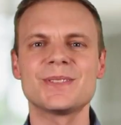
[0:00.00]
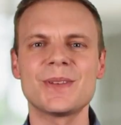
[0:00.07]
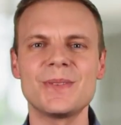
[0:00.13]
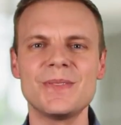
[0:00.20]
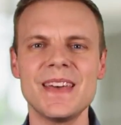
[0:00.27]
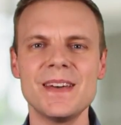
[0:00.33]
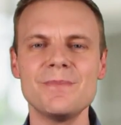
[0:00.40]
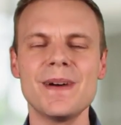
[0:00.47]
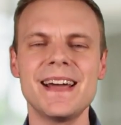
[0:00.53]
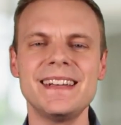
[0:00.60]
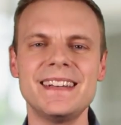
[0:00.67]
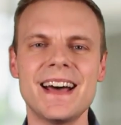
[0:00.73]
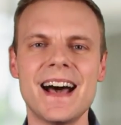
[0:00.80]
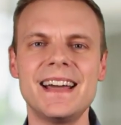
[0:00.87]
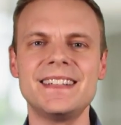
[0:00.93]
So they're my
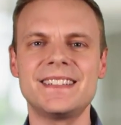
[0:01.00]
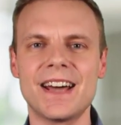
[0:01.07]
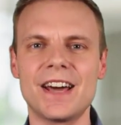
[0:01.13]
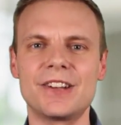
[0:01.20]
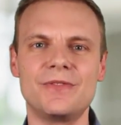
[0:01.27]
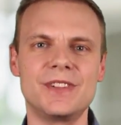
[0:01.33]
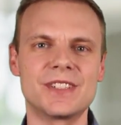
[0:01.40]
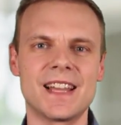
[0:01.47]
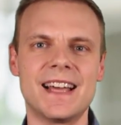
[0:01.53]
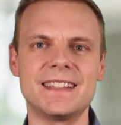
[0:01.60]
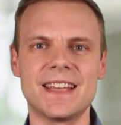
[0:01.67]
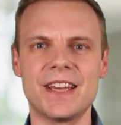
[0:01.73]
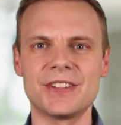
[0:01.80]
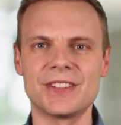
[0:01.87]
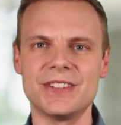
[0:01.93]
nine data
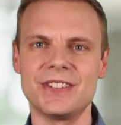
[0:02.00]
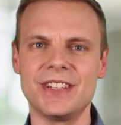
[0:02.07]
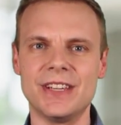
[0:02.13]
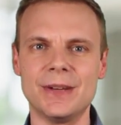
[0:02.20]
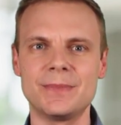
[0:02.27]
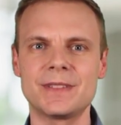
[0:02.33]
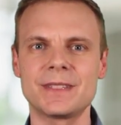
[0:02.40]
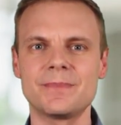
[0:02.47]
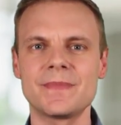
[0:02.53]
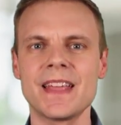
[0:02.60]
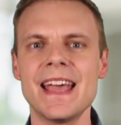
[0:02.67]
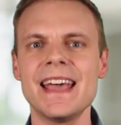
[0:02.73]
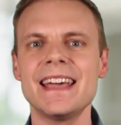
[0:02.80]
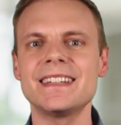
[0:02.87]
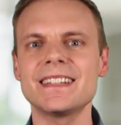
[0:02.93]
visualization tips.
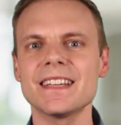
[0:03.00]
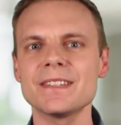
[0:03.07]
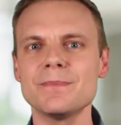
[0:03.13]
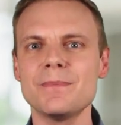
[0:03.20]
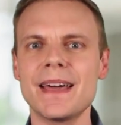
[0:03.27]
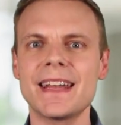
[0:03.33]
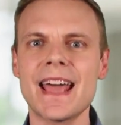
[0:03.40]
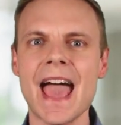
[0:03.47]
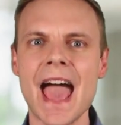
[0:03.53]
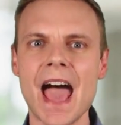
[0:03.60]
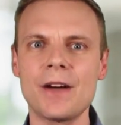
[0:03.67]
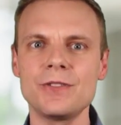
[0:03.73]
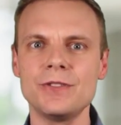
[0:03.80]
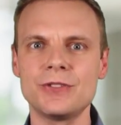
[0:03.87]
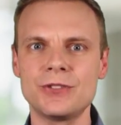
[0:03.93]
It doesn't matter
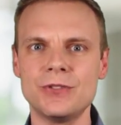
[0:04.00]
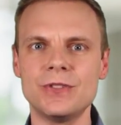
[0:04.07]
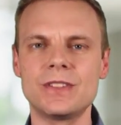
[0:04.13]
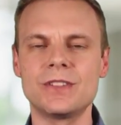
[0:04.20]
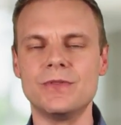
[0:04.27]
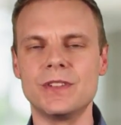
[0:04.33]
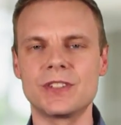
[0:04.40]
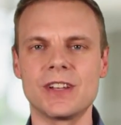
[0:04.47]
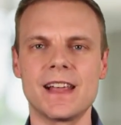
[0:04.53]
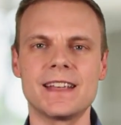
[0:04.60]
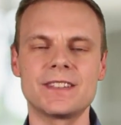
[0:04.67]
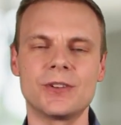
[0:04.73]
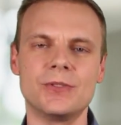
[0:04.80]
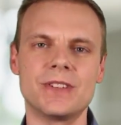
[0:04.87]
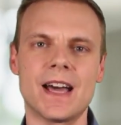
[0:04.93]
how you choose to
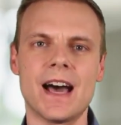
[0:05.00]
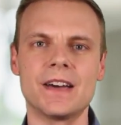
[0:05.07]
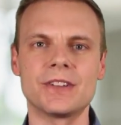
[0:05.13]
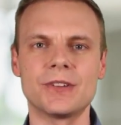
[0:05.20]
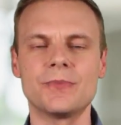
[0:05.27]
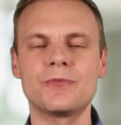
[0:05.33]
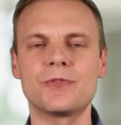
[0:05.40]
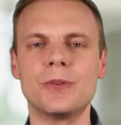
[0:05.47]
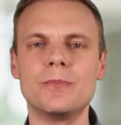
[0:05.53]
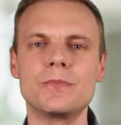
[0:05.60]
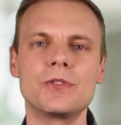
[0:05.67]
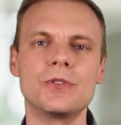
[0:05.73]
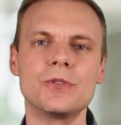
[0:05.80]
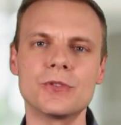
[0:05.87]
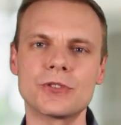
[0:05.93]
visualize your data
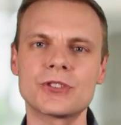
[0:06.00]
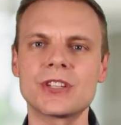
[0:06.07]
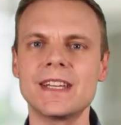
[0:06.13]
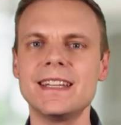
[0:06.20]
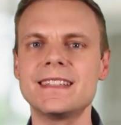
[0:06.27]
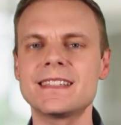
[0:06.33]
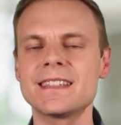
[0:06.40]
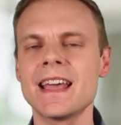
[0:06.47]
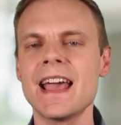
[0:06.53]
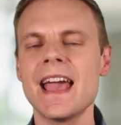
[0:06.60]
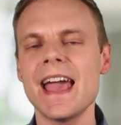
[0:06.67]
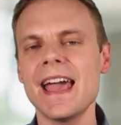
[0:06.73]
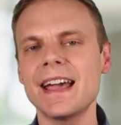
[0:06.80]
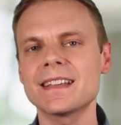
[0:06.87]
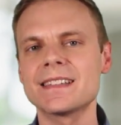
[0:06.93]
from Google Sheets,
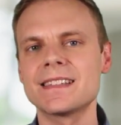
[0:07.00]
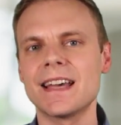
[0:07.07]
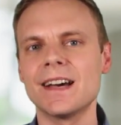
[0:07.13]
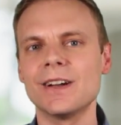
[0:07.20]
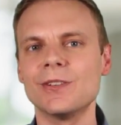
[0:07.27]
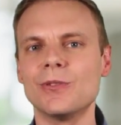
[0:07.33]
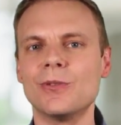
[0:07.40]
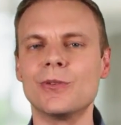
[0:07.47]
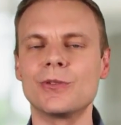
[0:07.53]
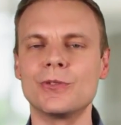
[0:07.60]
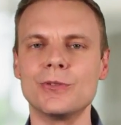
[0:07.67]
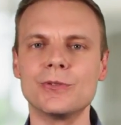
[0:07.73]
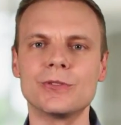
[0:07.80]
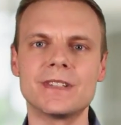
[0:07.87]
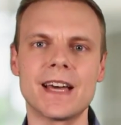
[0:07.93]
Excel, or
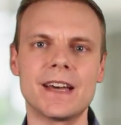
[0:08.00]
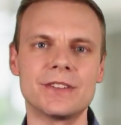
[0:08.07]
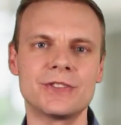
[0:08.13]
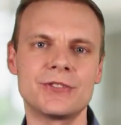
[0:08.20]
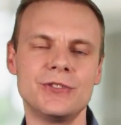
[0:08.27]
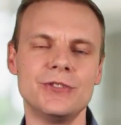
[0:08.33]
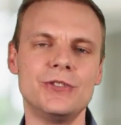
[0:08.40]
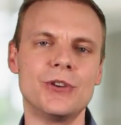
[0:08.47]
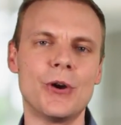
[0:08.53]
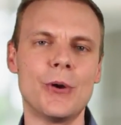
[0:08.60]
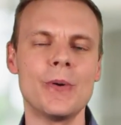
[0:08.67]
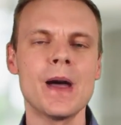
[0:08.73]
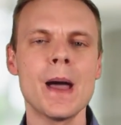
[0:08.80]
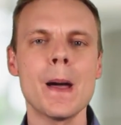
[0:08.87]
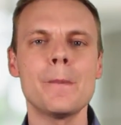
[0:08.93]
Google Data
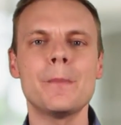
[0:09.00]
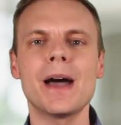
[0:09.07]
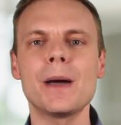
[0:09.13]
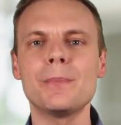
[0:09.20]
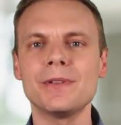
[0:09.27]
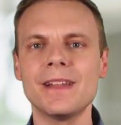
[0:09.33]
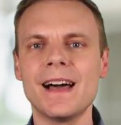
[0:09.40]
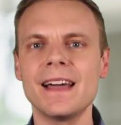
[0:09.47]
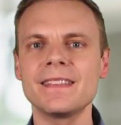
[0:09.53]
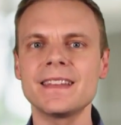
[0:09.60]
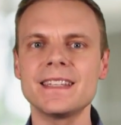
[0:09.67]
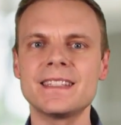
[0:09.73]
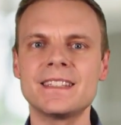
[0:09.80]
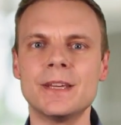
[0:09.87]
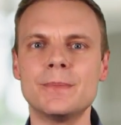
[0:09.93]
Studio, by applying
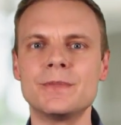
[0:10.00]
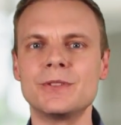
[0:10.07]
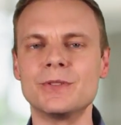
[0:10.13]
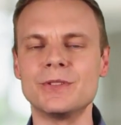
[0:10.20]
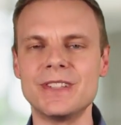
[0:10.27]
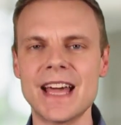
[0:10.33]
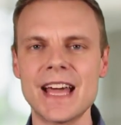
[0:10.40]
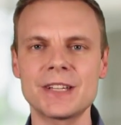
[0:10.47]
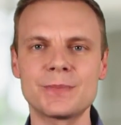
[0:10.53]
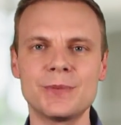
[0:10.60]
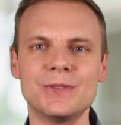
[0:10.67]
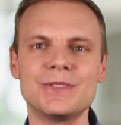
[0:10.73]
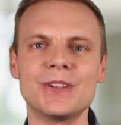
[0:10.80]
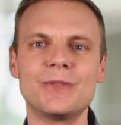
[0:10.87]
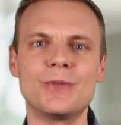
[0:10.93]
these tips, your
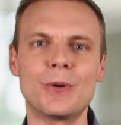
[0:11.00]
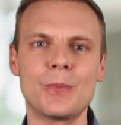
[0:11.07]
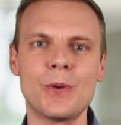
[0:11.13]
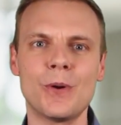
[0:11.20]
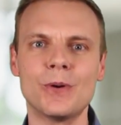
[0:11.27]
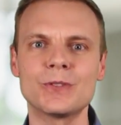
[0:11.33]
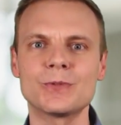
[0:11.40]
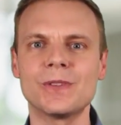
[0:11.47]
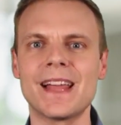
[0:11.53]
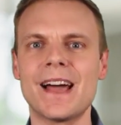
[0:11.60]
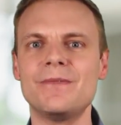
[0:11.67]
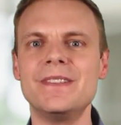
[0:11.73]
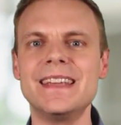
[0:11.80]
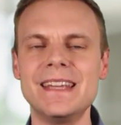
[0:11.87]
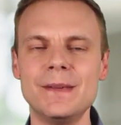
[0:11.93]
dashboards and reports will
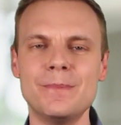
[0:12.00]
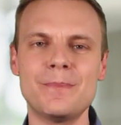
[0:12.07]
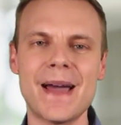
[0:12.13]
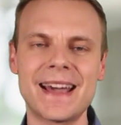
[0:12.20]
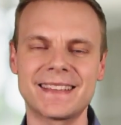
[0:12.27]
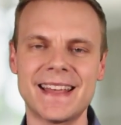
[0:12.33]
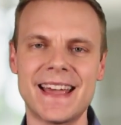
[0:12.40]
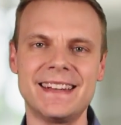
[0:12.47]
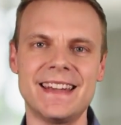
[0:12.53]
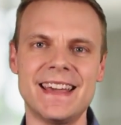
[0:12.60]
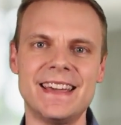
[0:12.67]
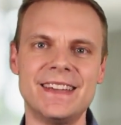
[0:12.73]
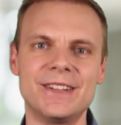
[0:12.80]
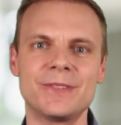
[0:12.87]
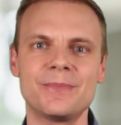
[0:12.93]
have the impact they
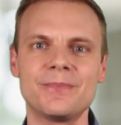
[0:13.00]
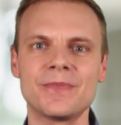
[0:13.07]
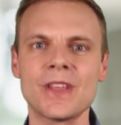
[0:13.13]
need.